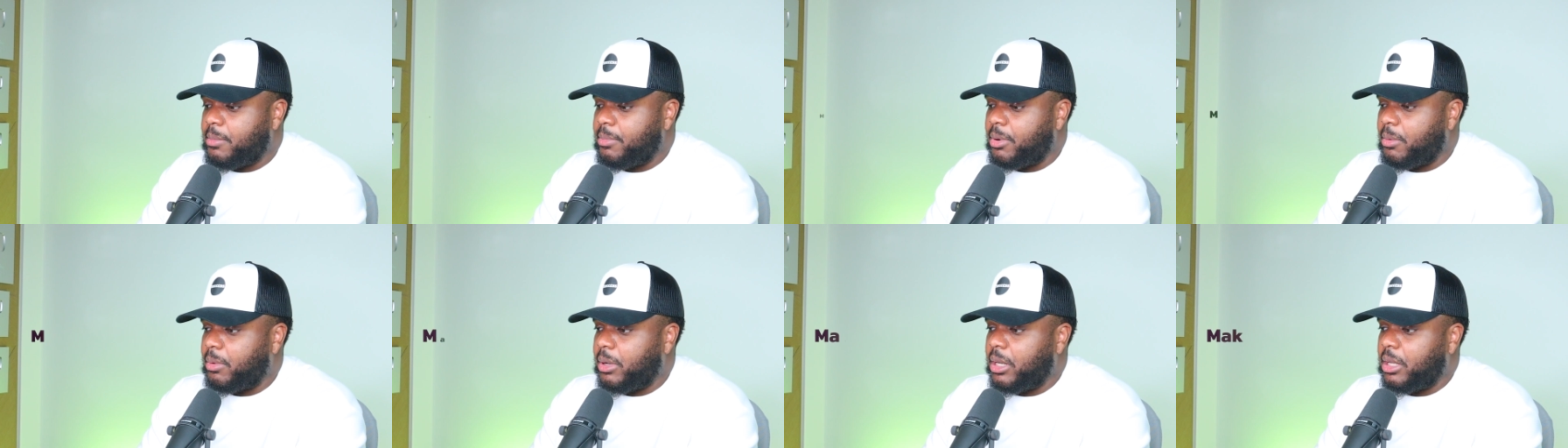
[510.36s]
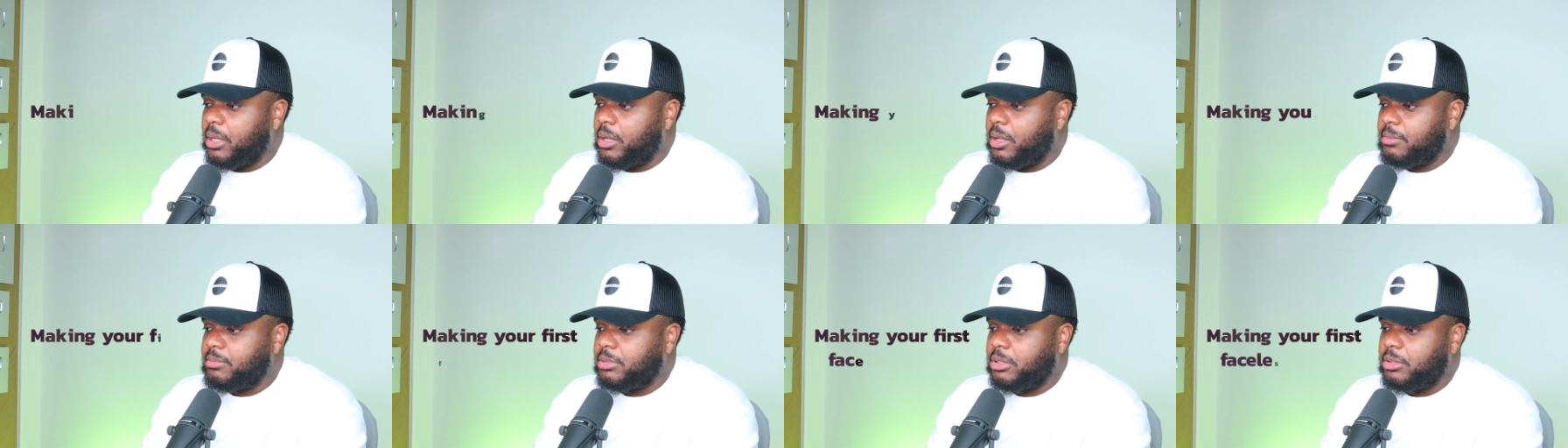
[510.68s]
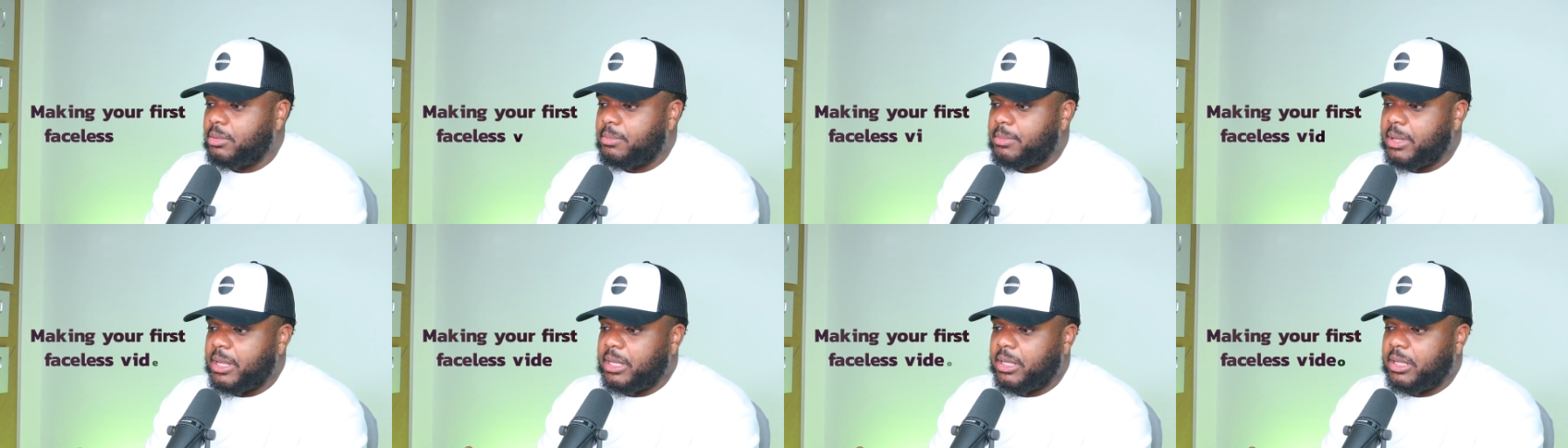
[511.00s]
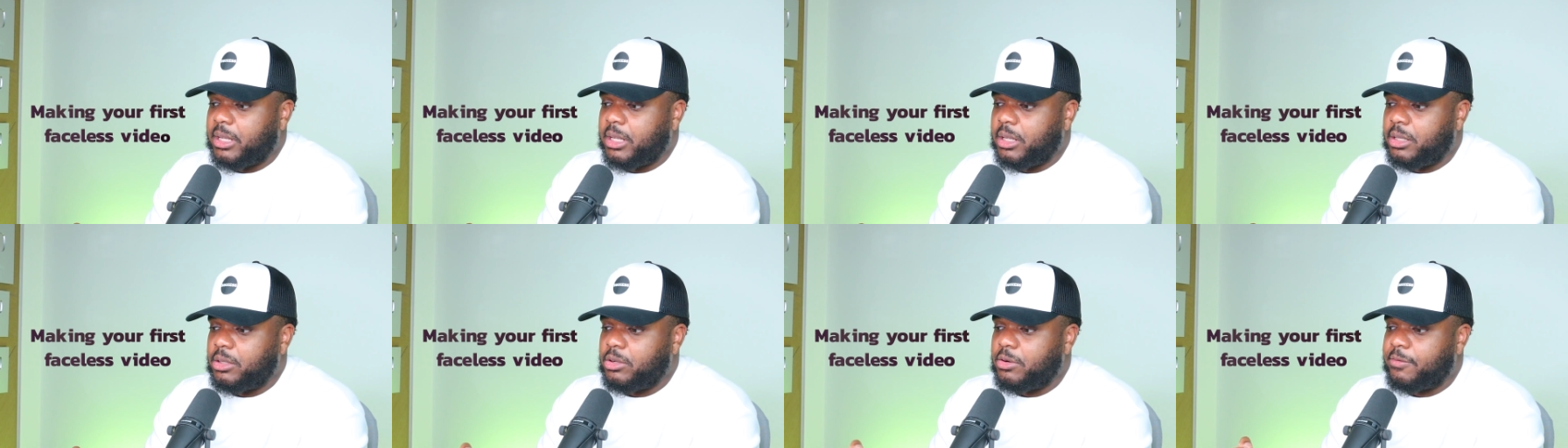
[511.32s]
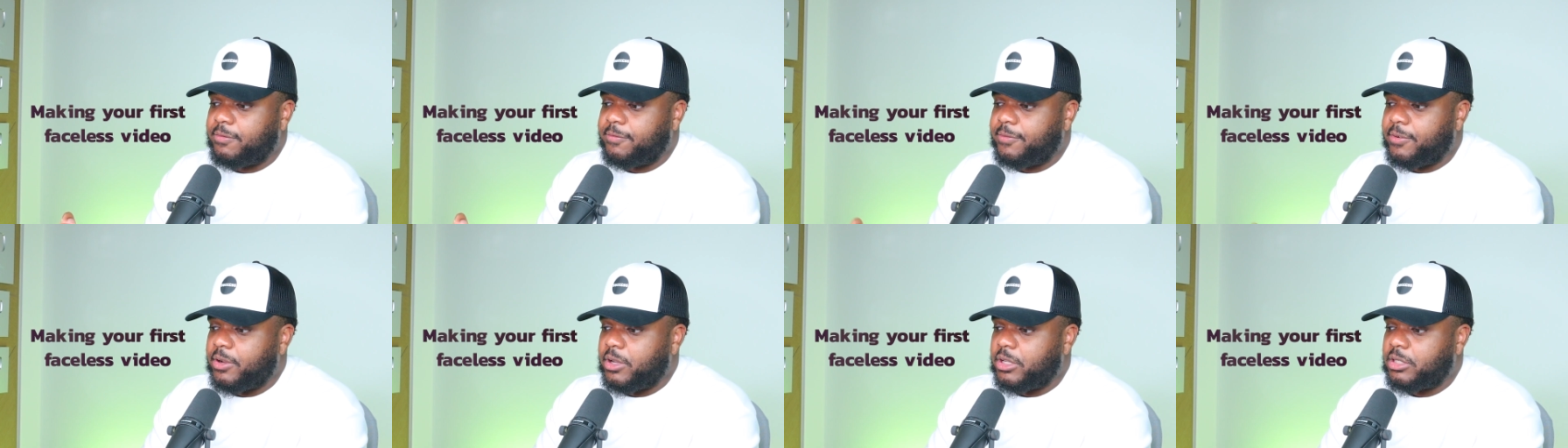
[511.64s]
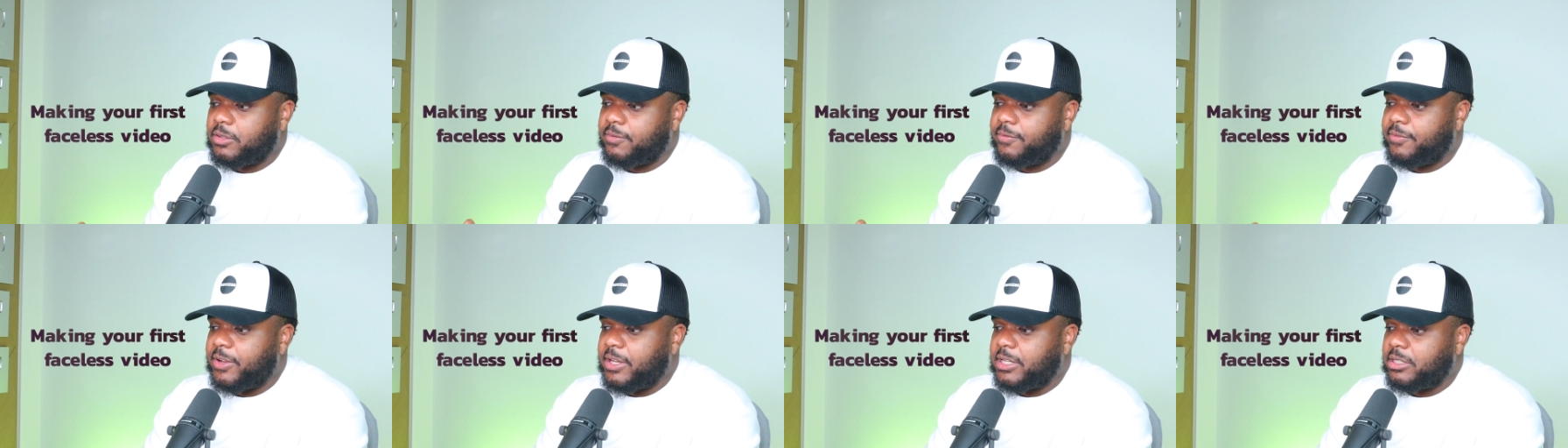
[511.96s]
But when it comes to making your
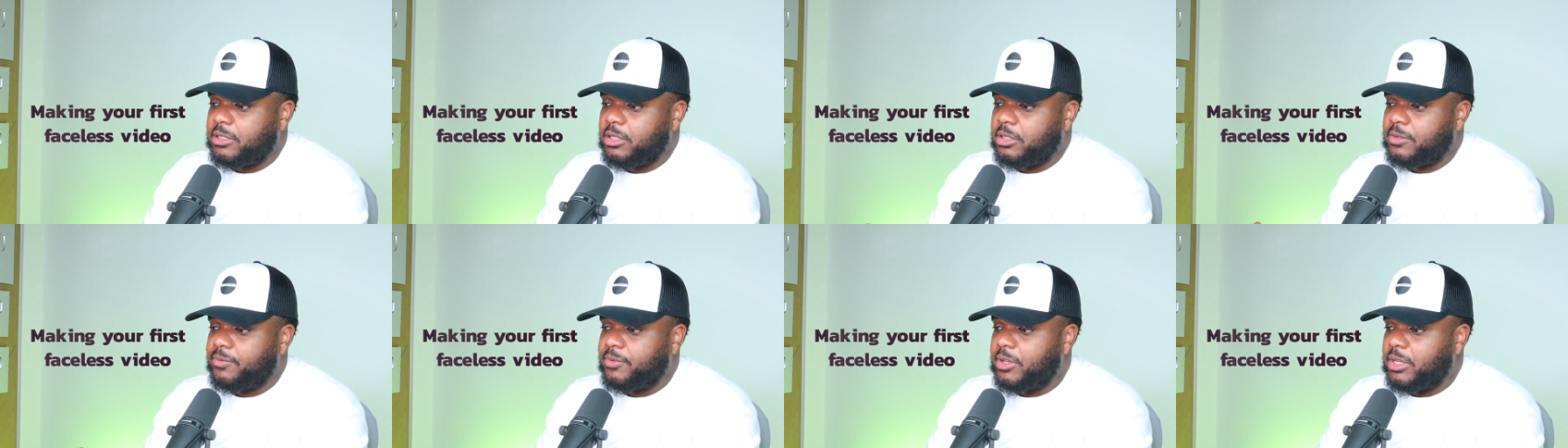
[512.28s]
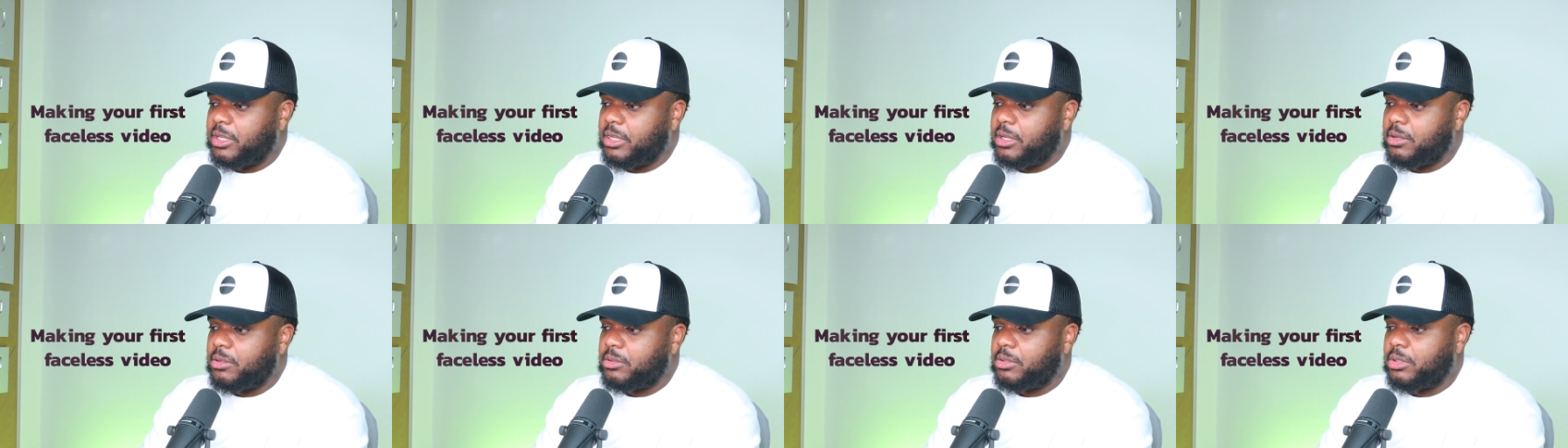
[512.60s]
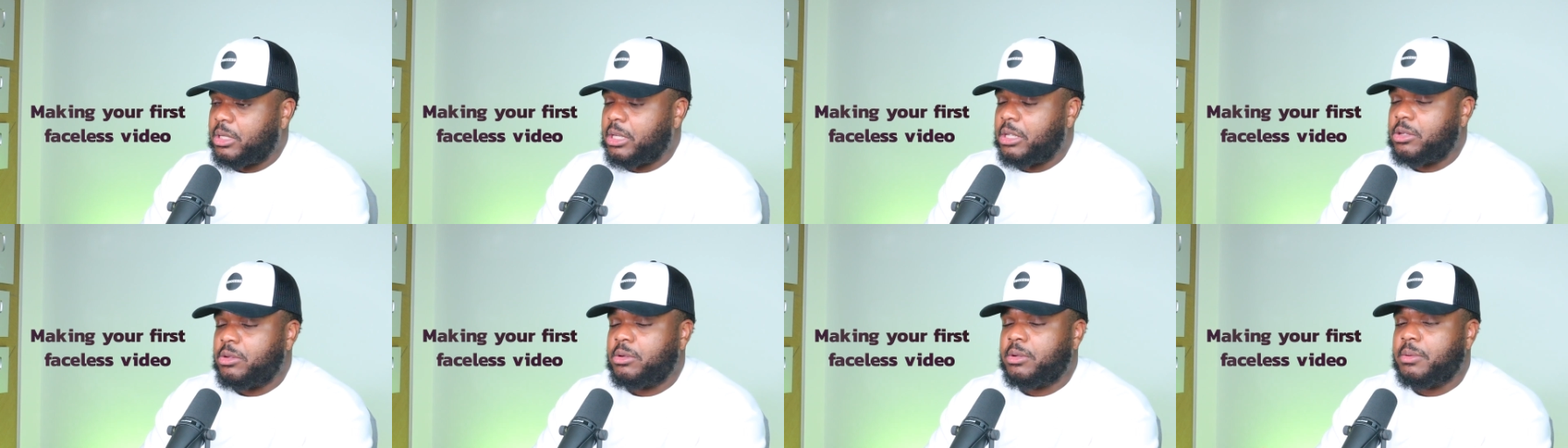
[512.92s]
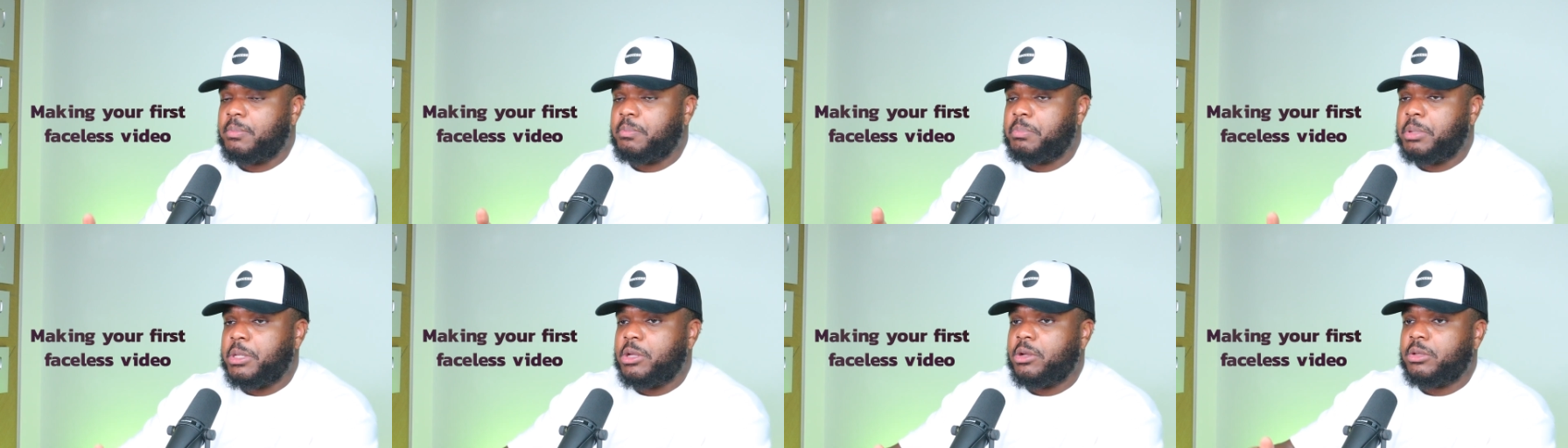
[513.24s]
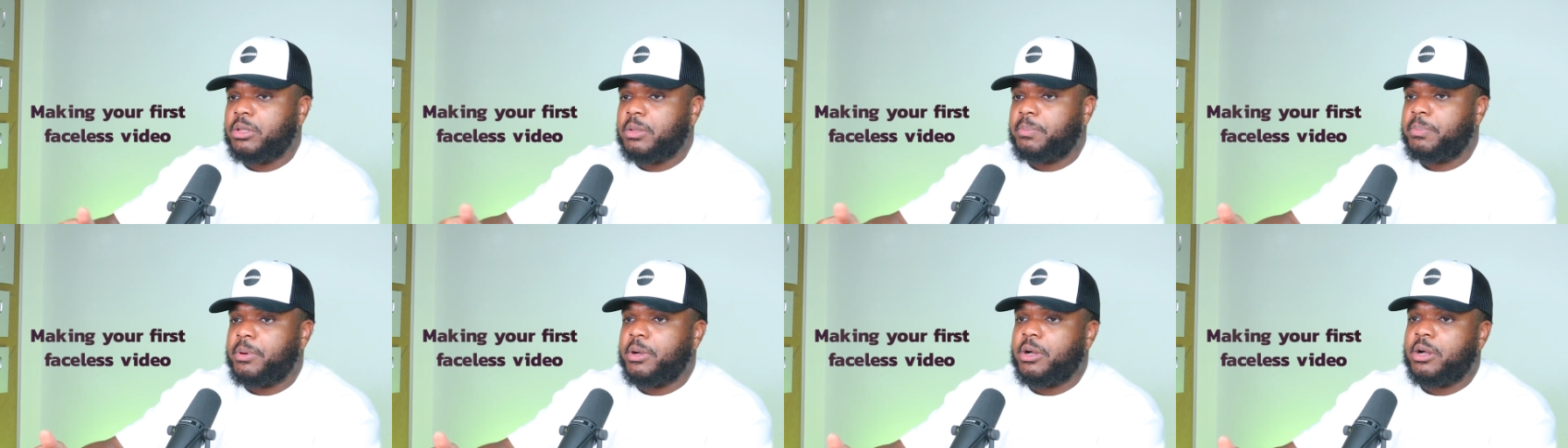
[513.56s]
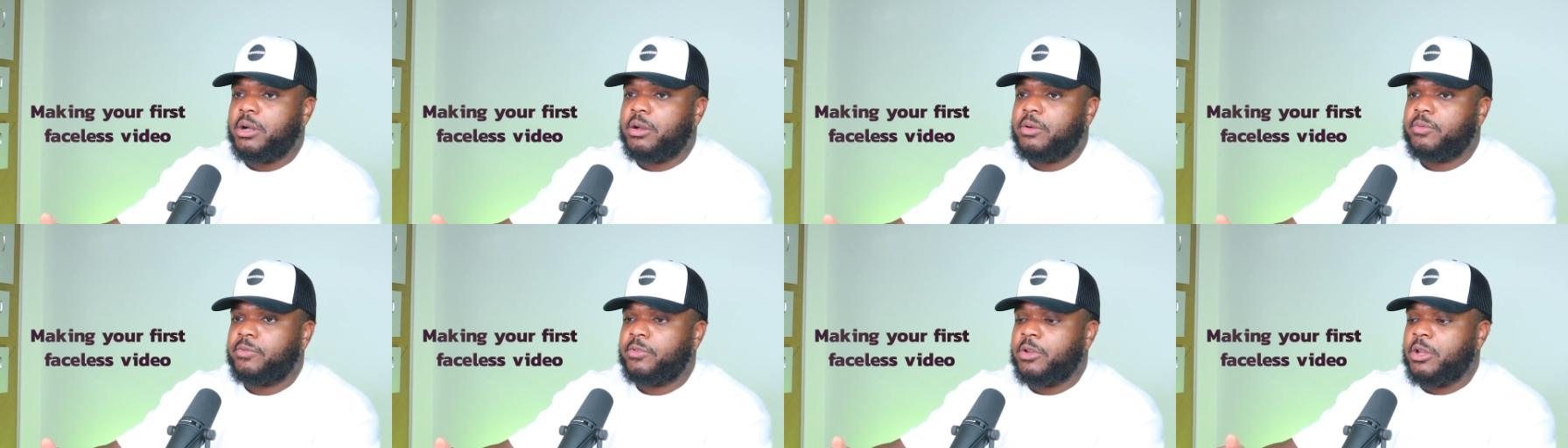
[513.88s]
first faceless video so that you can be on the
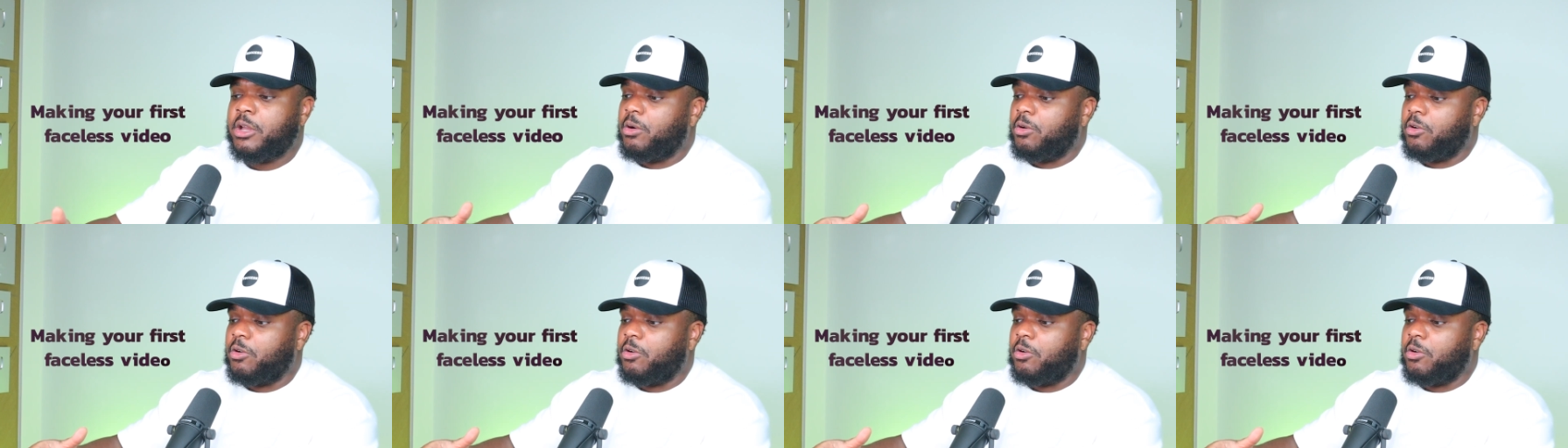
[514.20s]
path